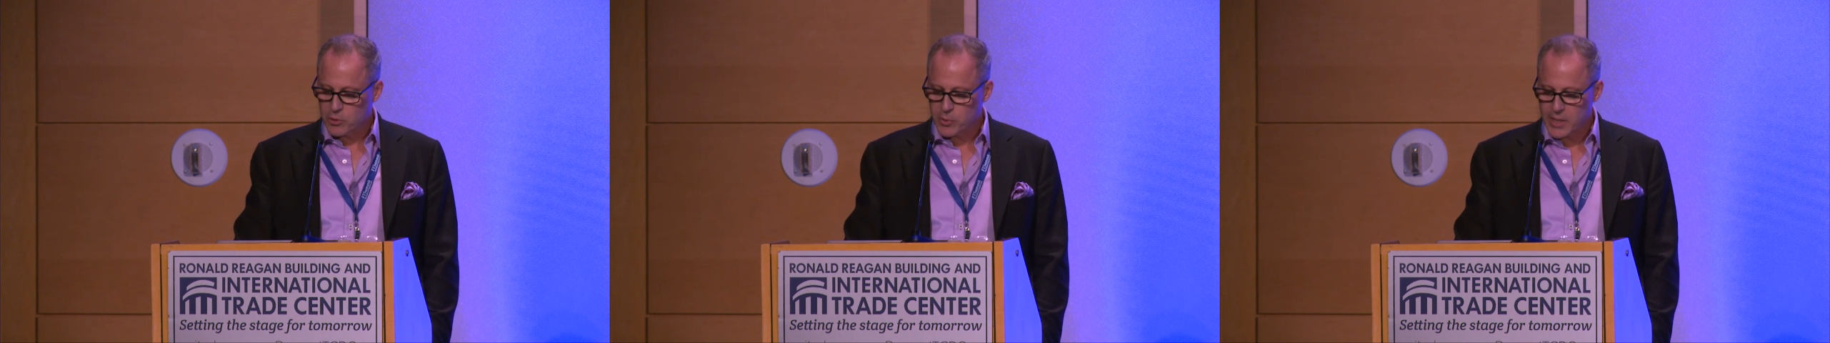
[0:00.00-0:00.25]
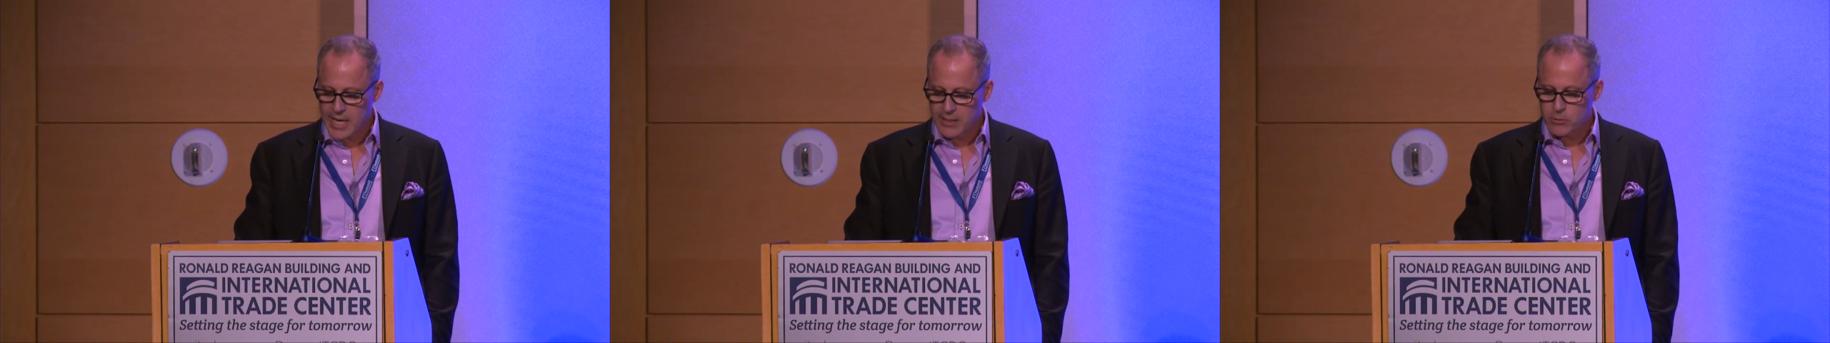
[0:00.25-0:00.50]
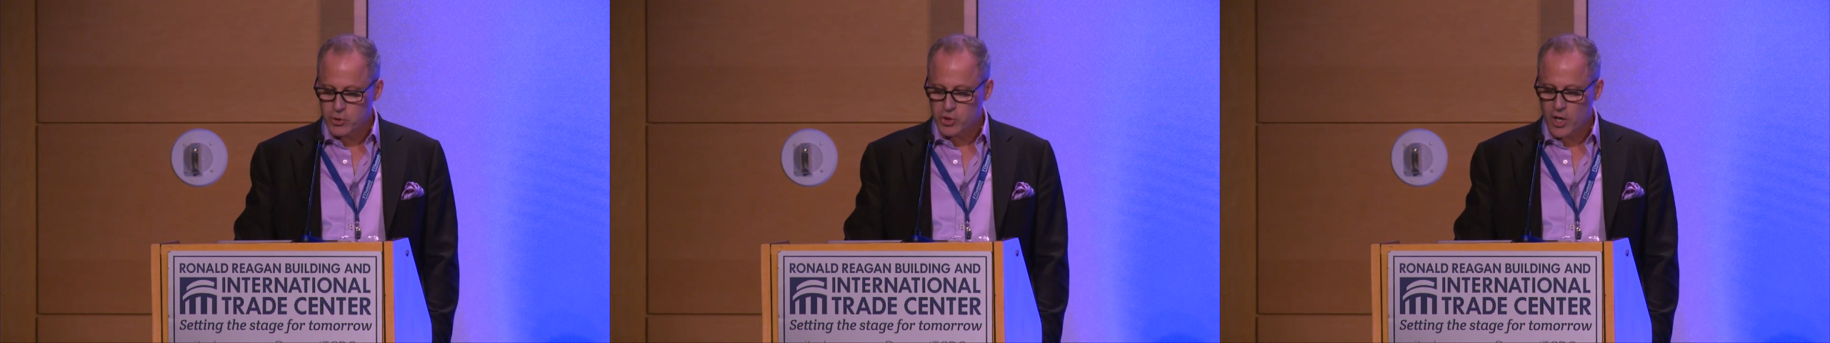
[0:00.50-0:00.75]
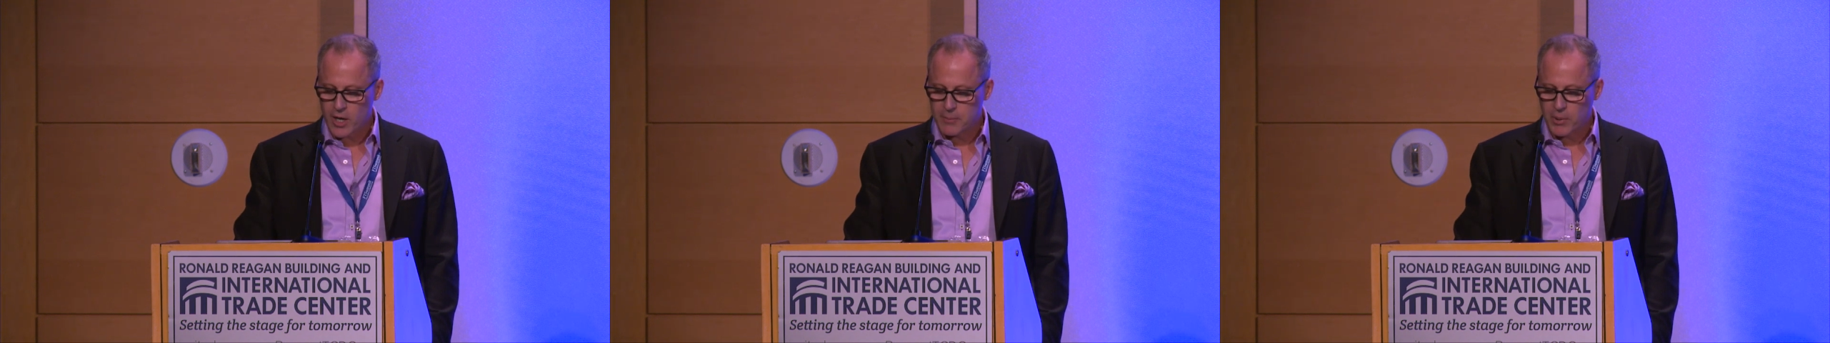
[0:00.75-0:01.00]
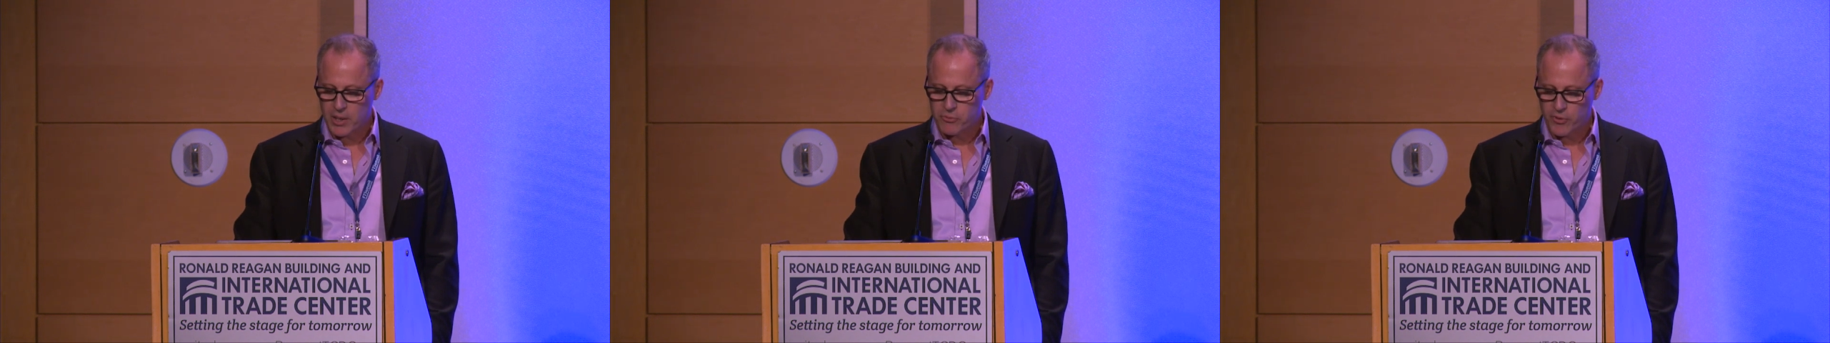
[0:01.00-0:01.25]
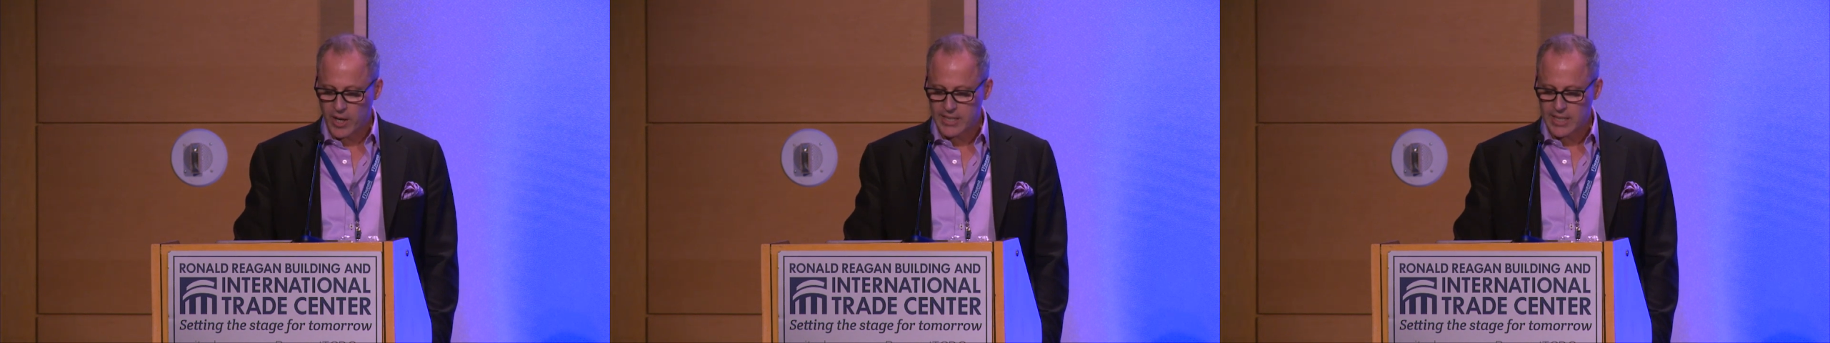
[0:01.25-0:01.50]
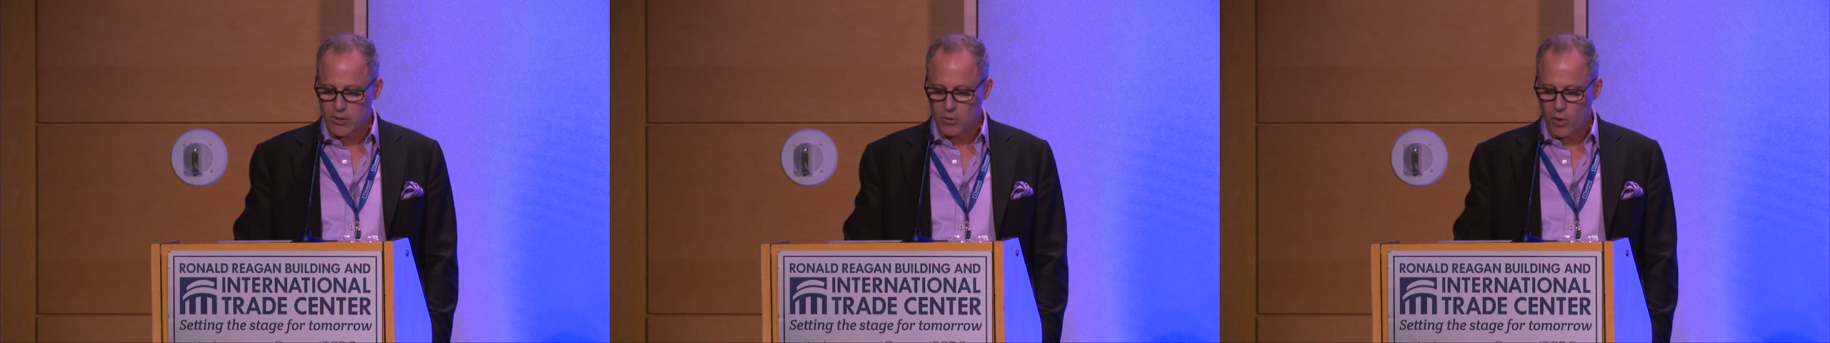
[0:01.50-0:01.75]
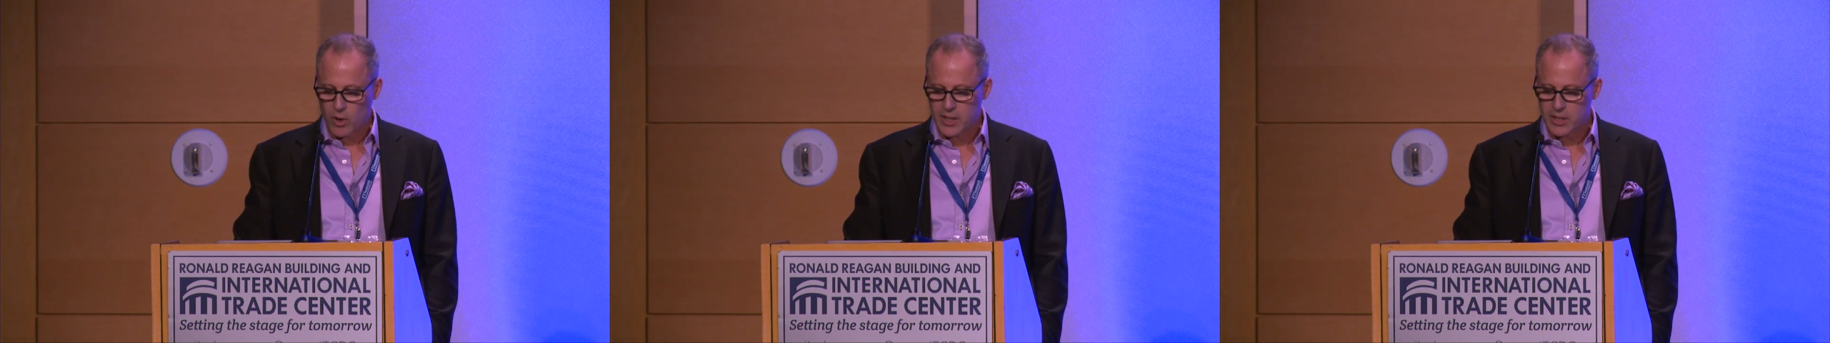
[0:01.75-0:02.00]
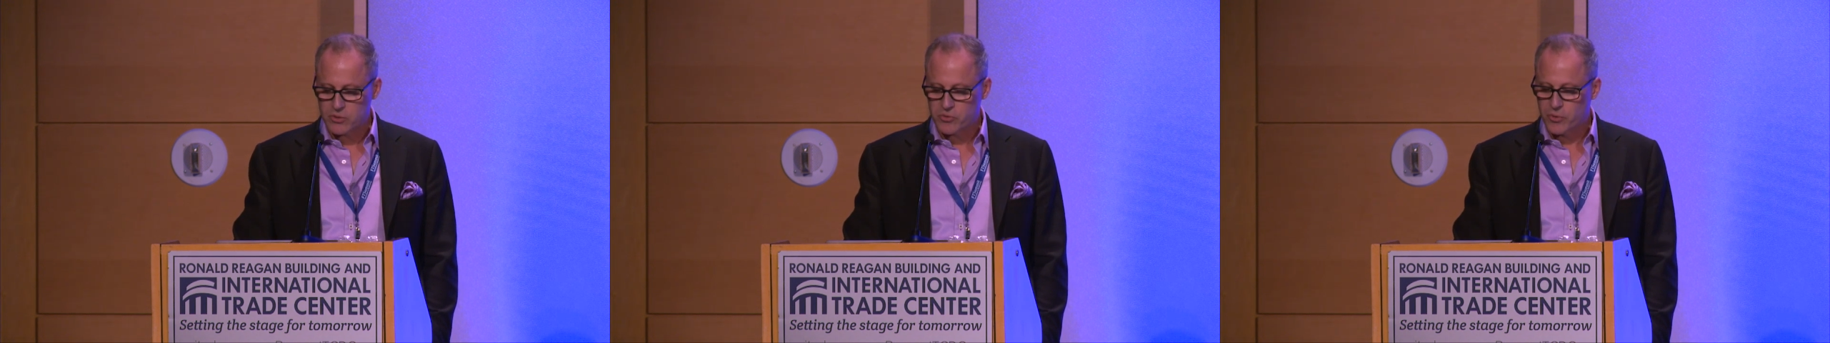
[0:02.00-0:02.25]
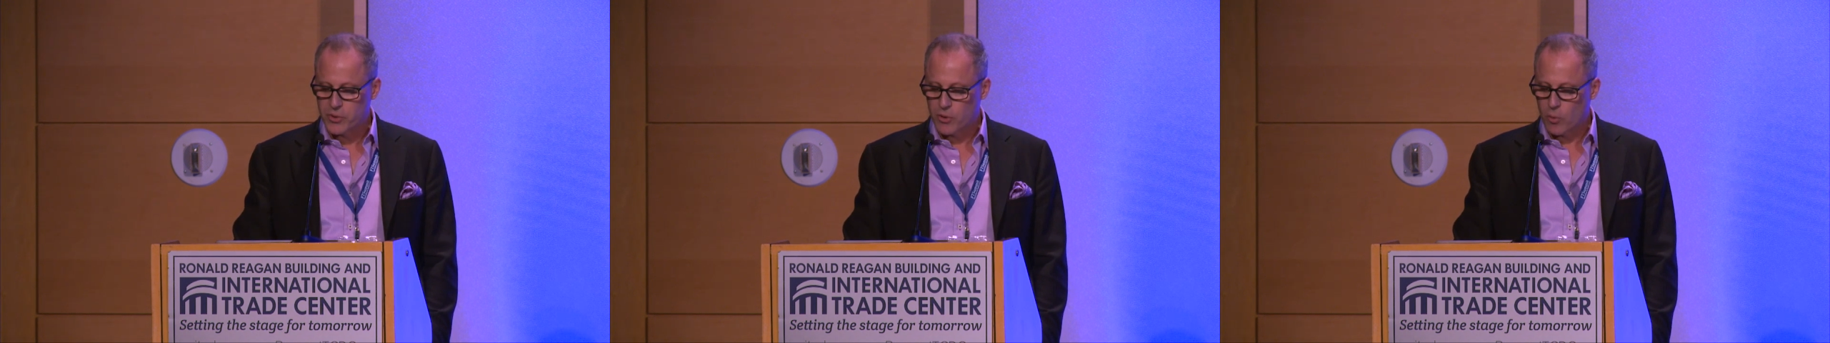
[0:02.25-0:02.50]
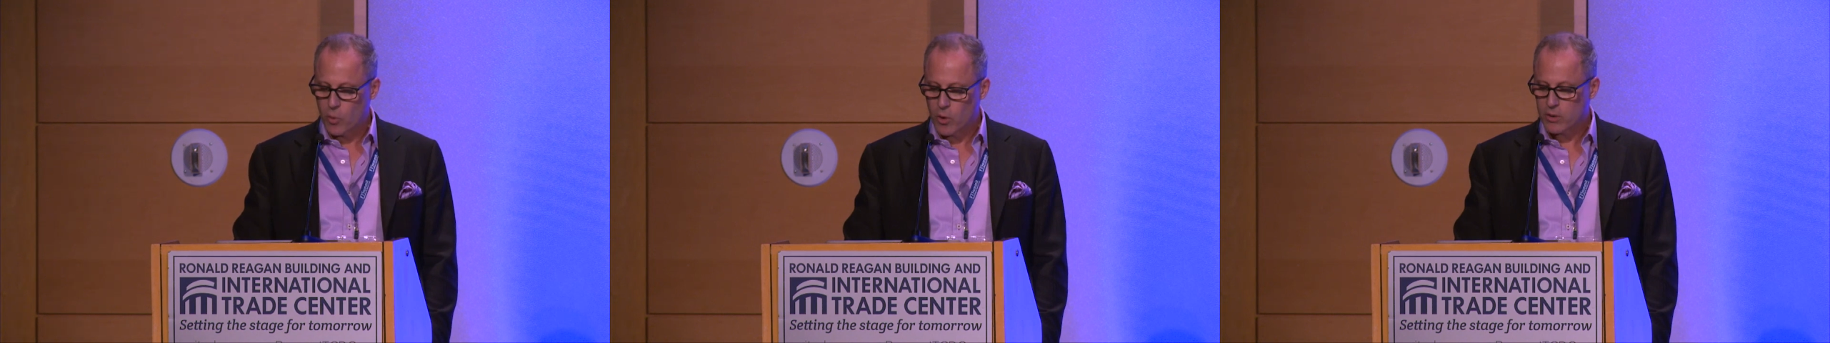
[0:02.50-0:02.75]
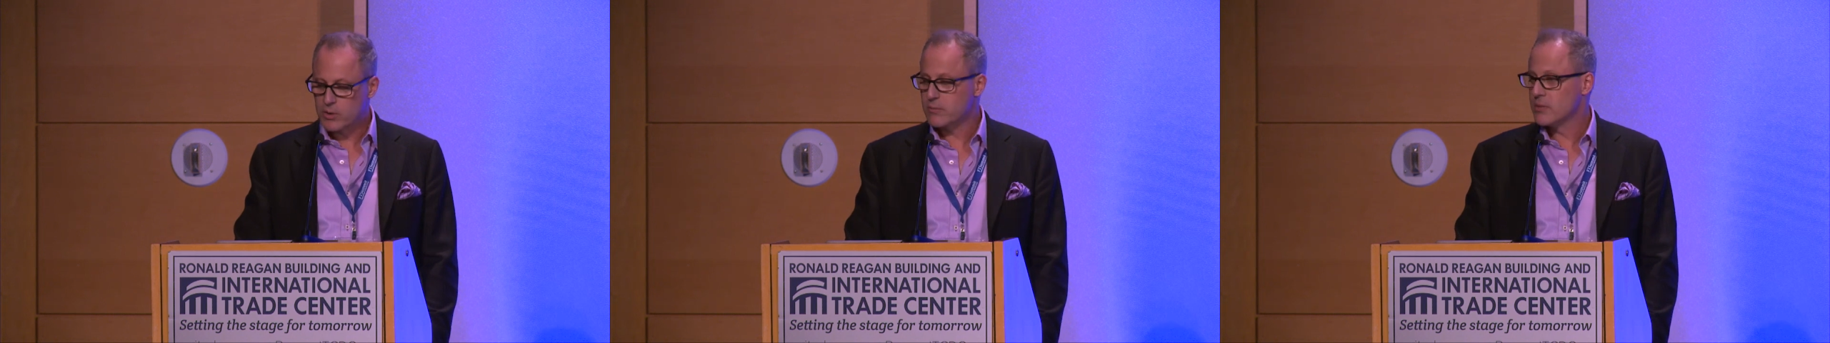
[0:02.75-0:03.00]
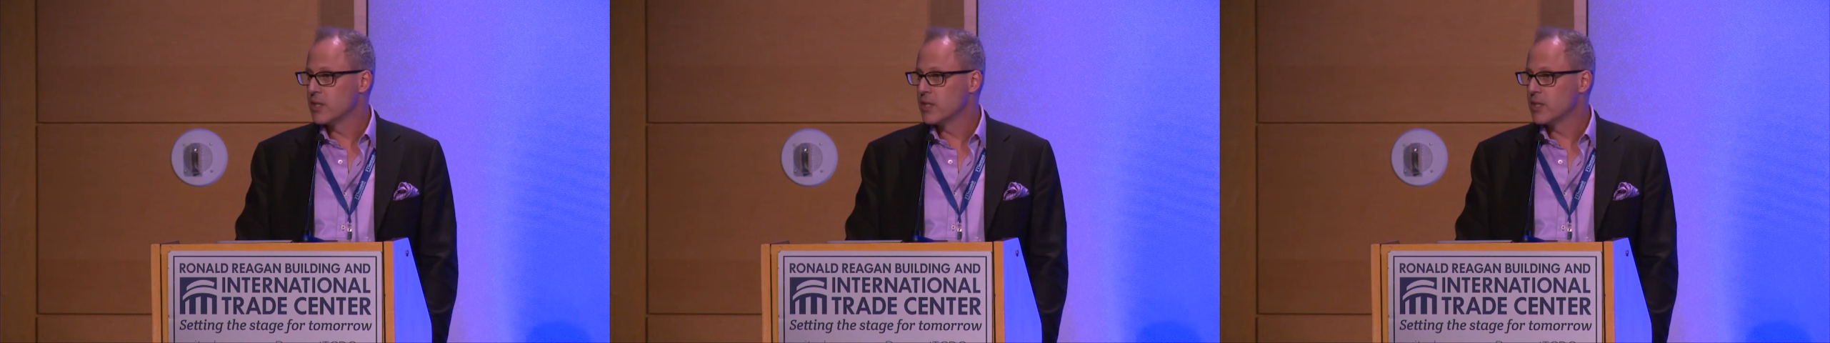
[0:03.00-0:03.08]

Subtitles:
creators shine by finding an audience for their work,